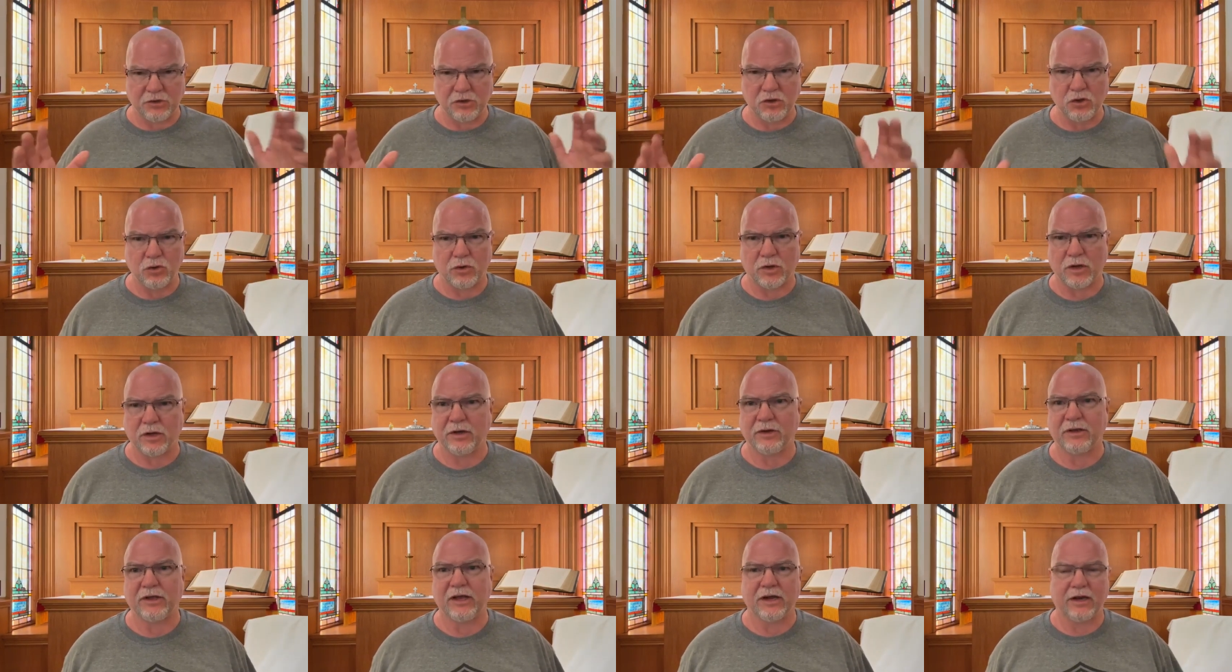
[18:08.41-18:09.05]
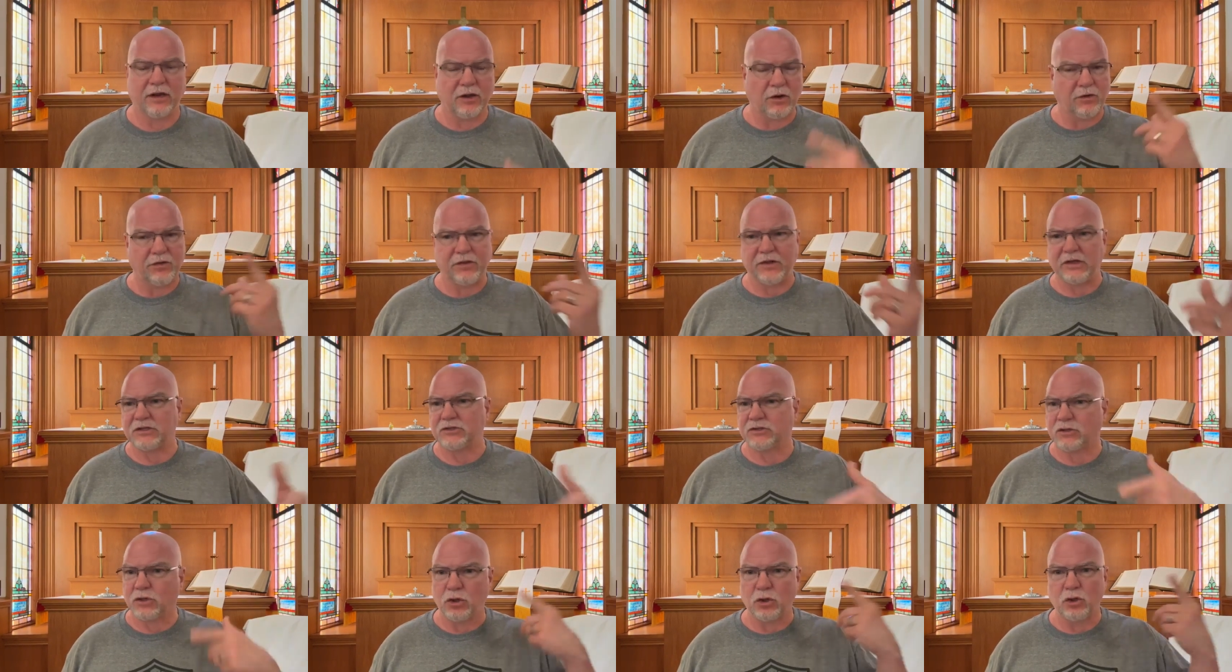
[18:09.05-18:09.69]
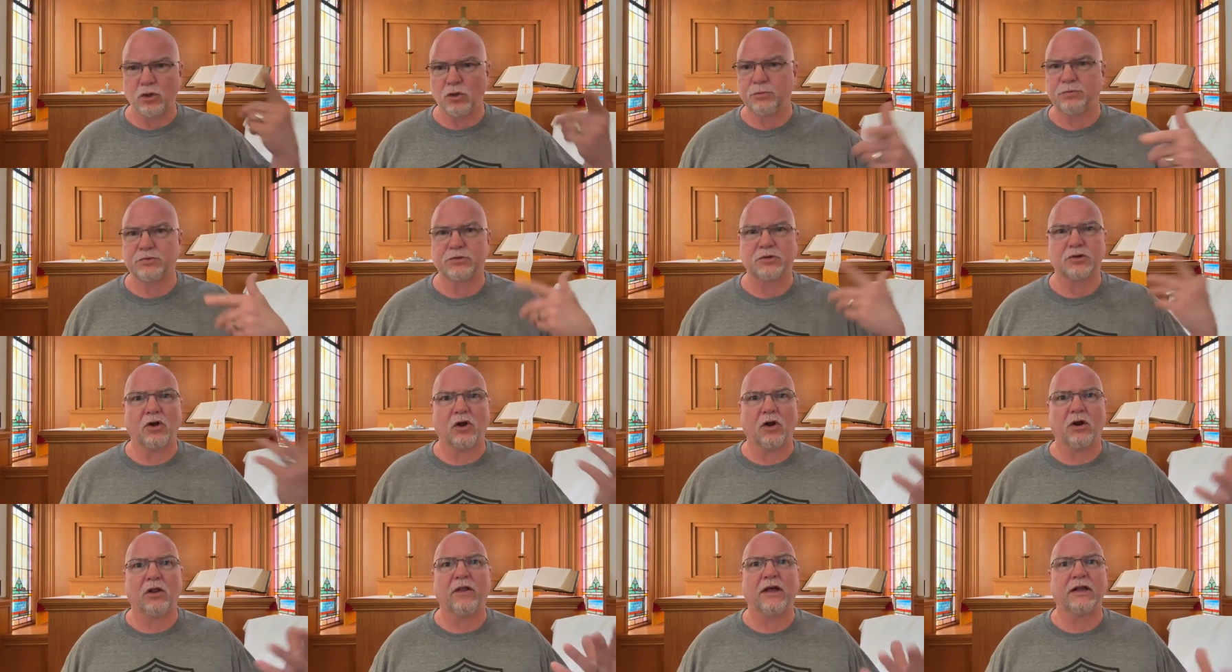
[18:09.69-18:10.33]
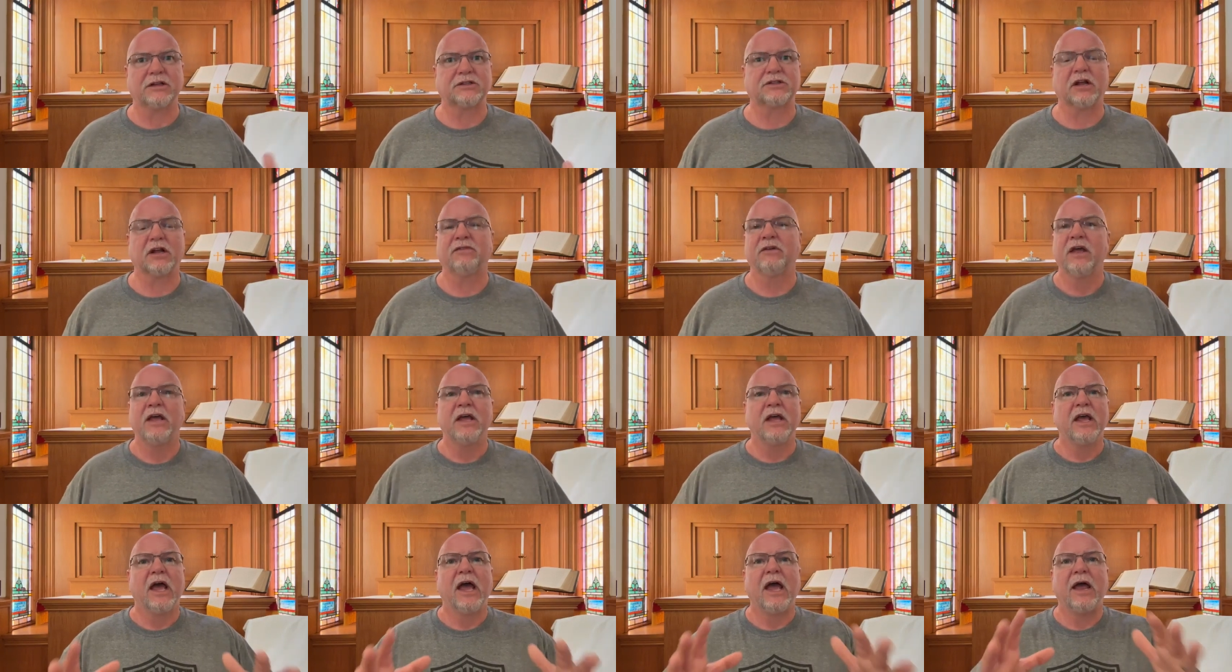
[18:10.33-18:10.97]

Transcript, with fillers: and you can get in on these loops and all of that stuff.